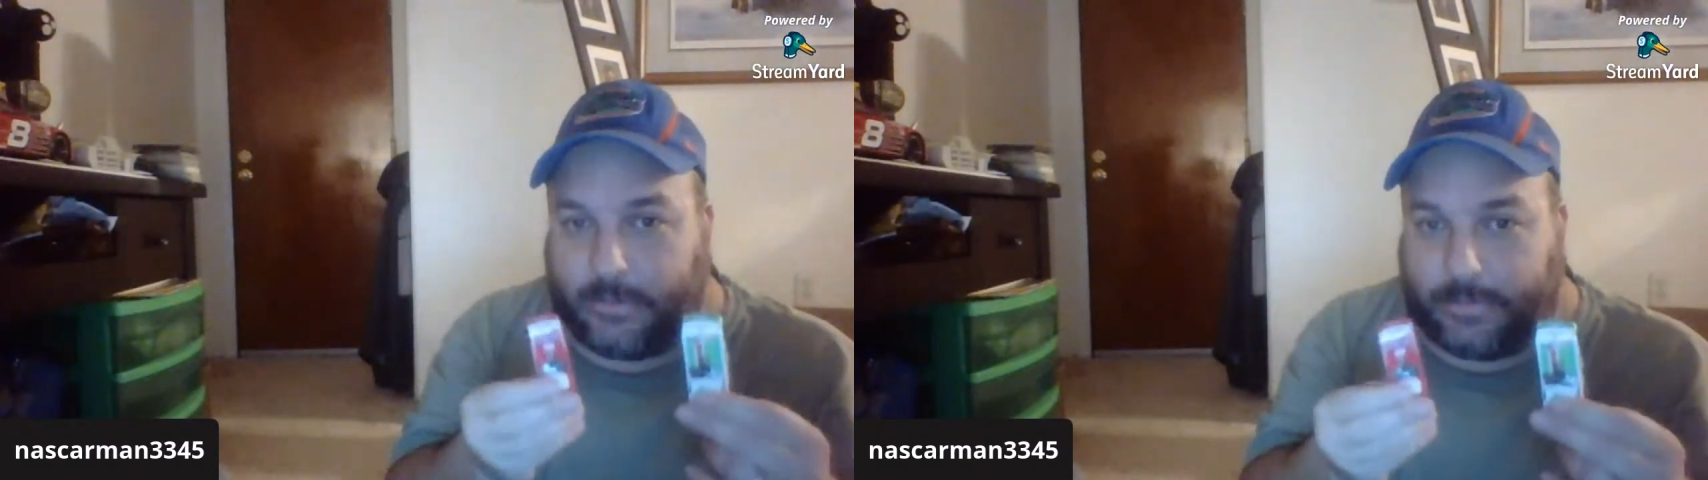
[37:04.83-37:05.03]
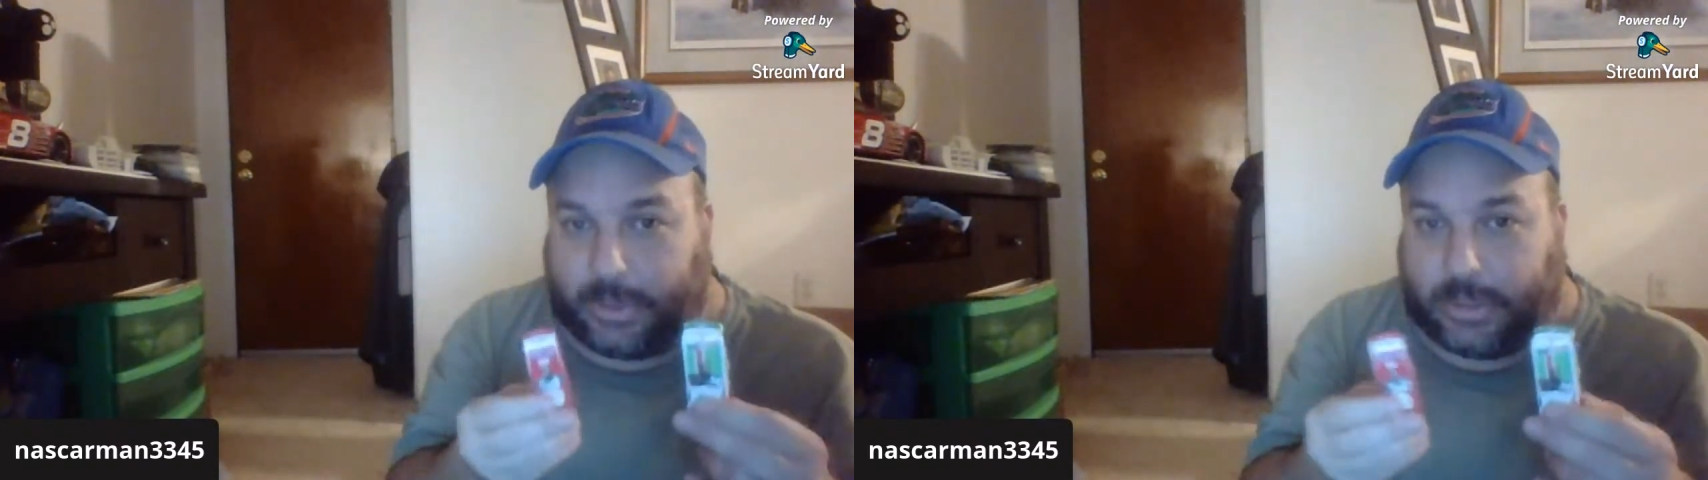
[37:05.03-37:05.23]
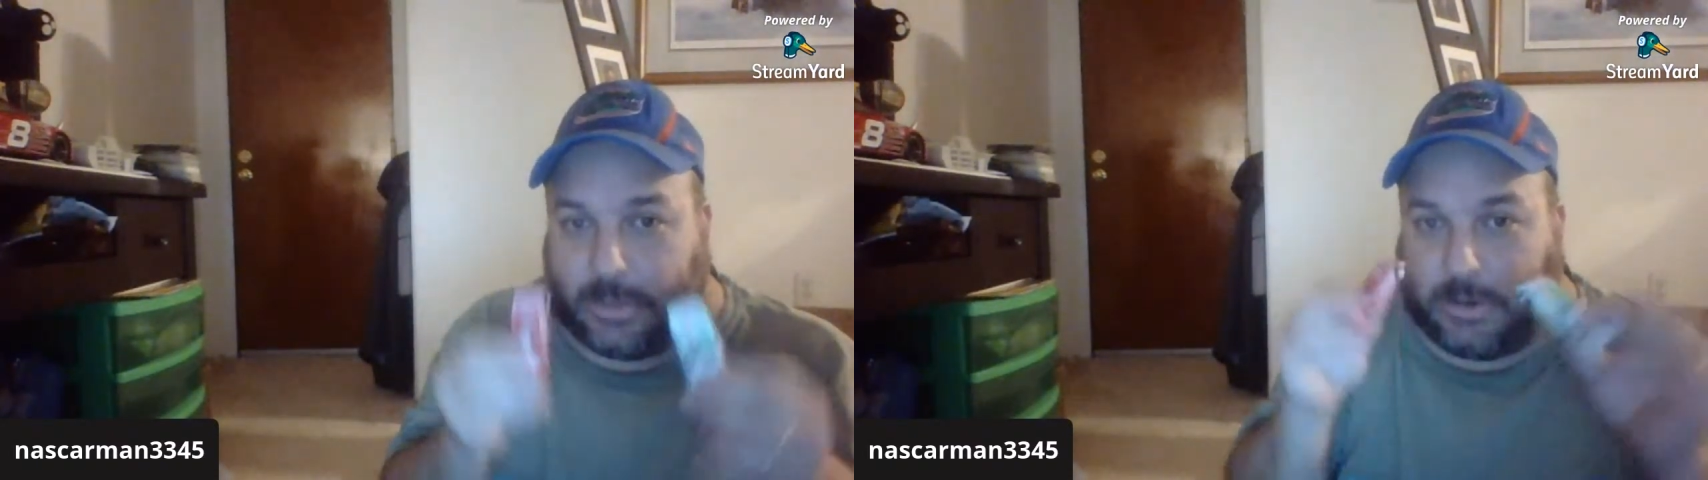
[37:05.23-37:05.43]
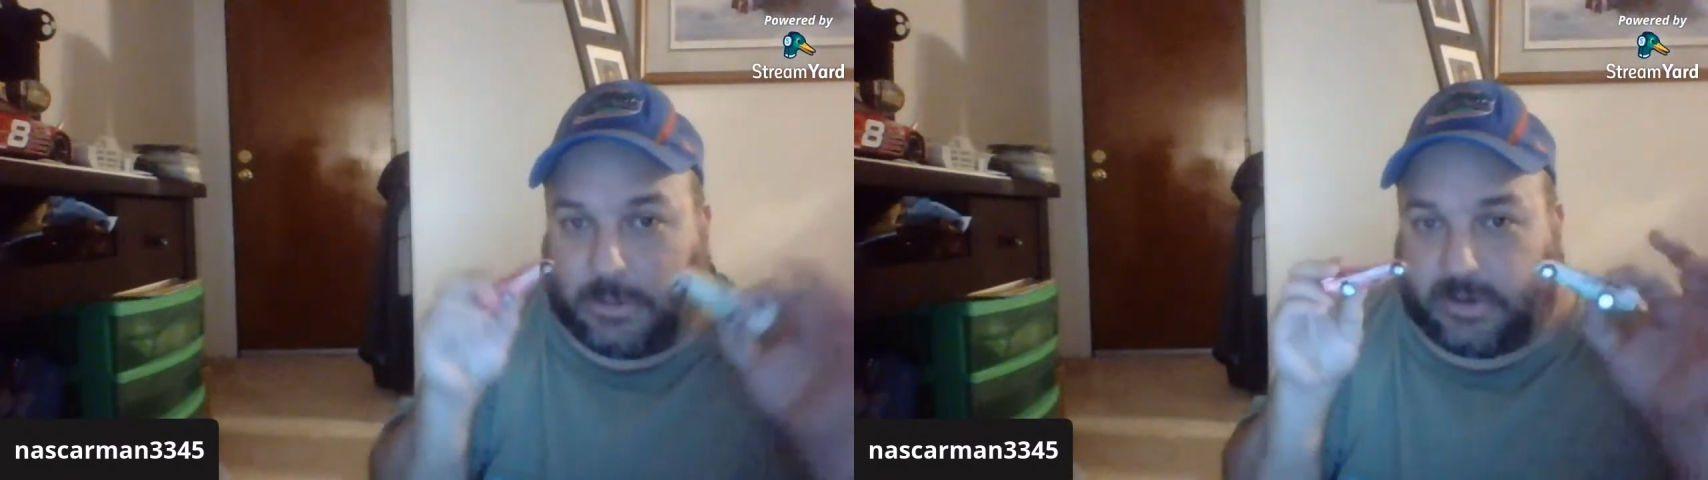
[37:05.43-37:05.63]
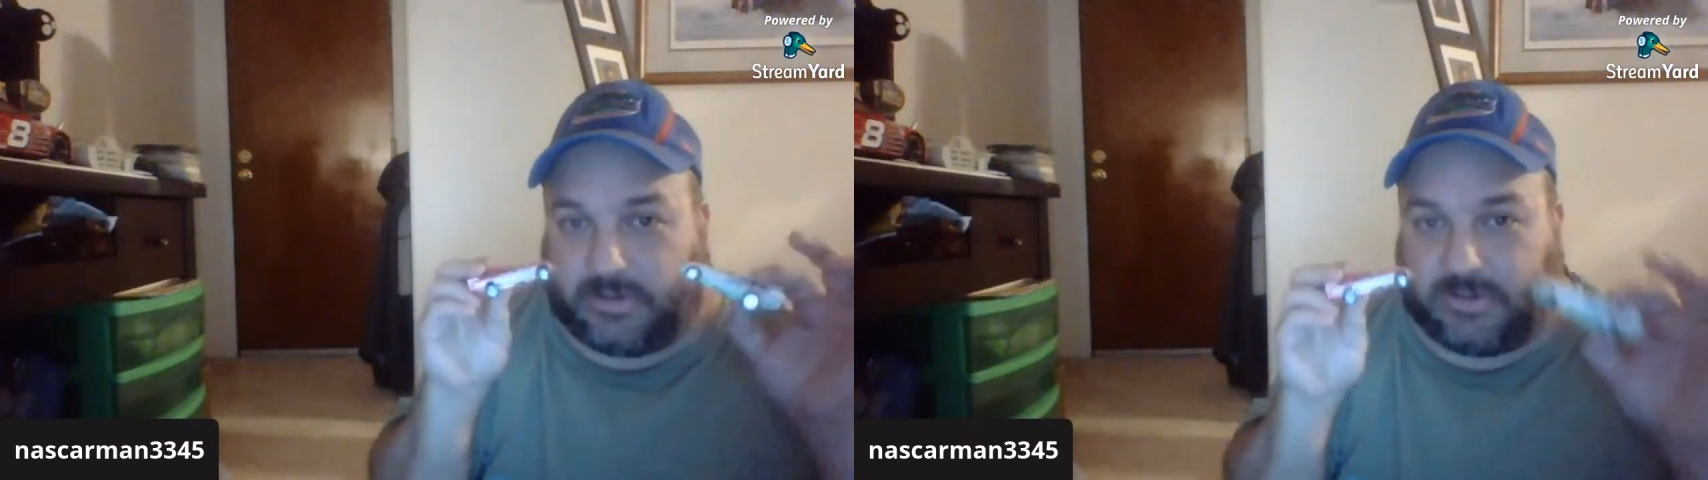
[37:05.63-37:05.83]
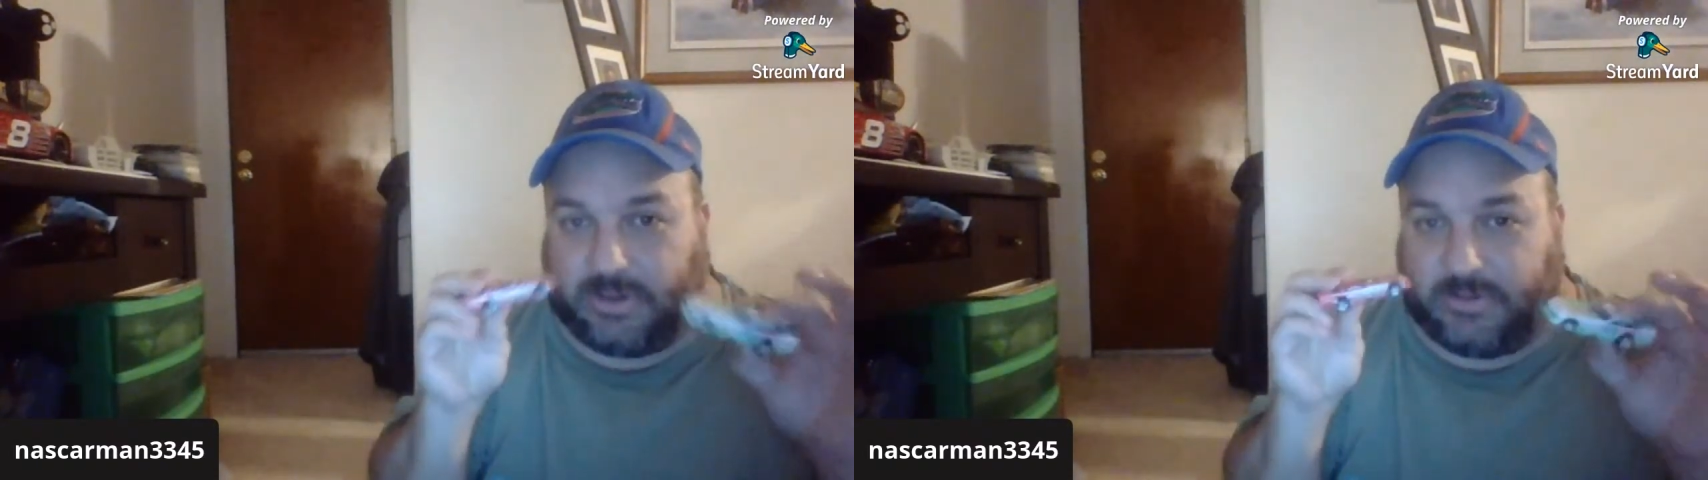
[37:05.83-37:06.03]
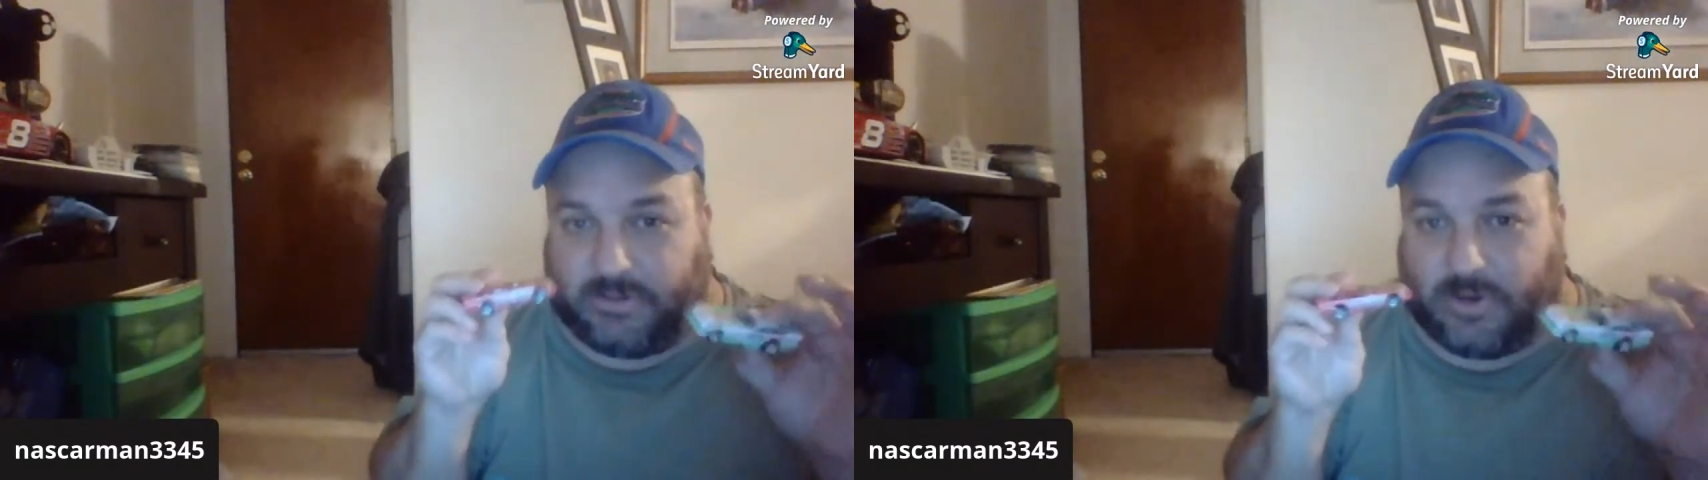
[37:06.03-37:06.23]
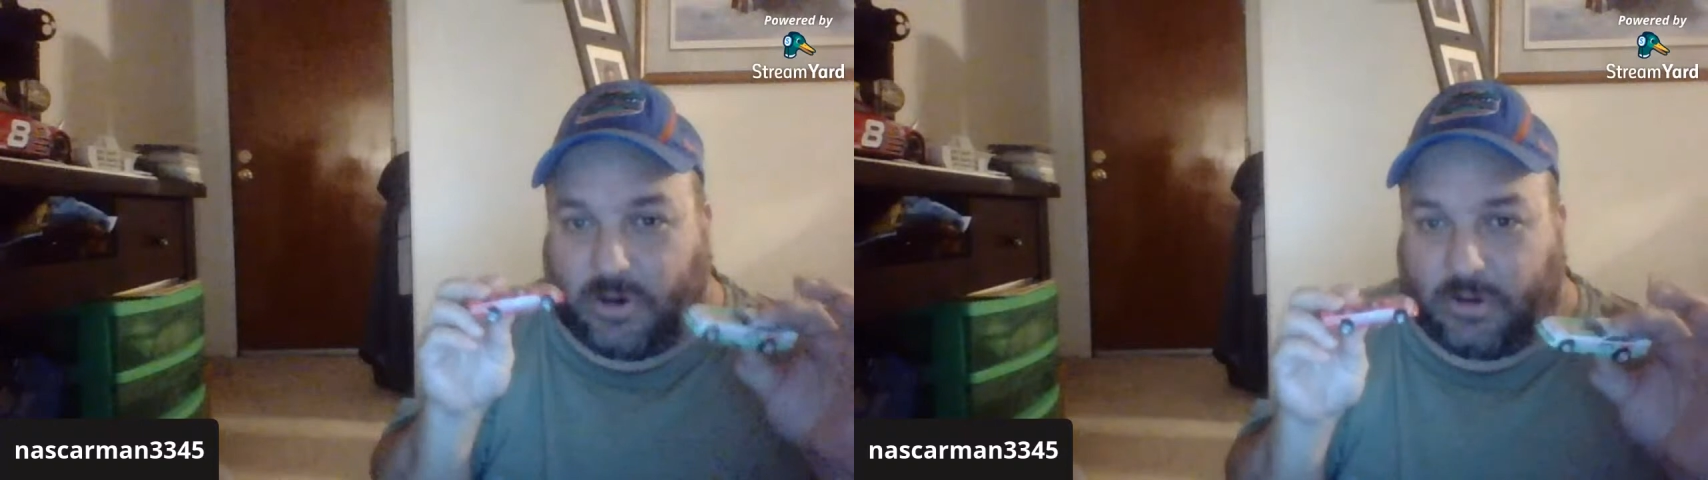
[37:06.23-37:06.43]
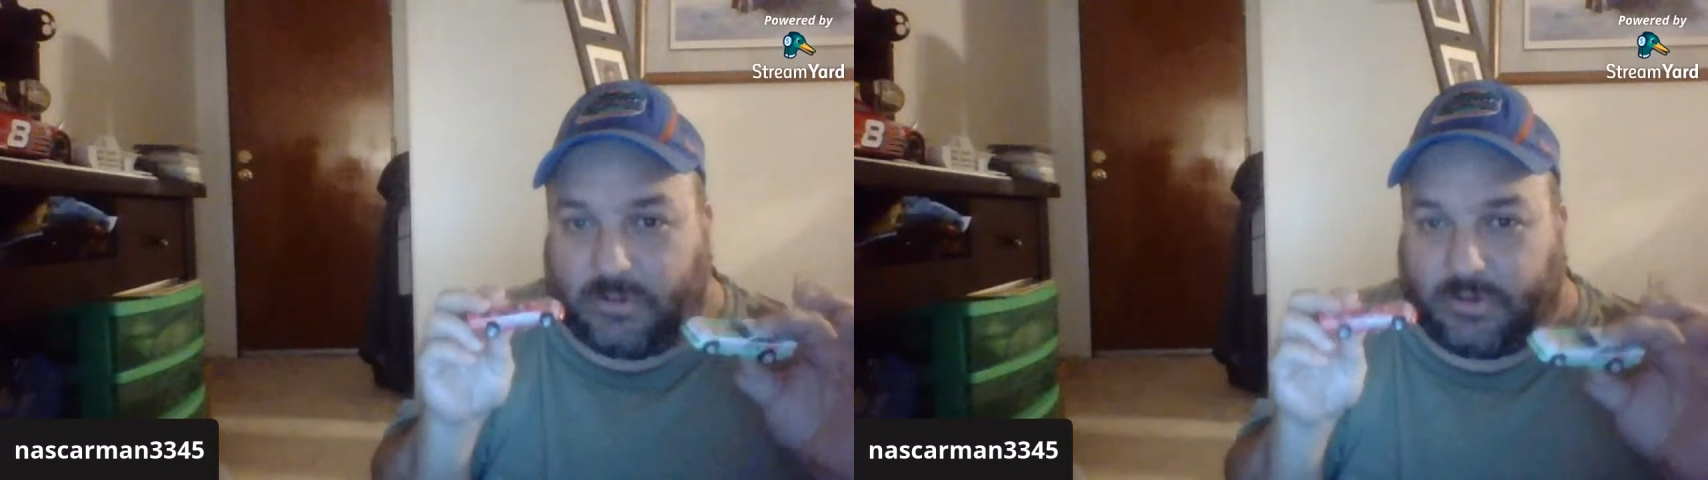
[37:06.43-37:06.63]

pick them up, because these cars,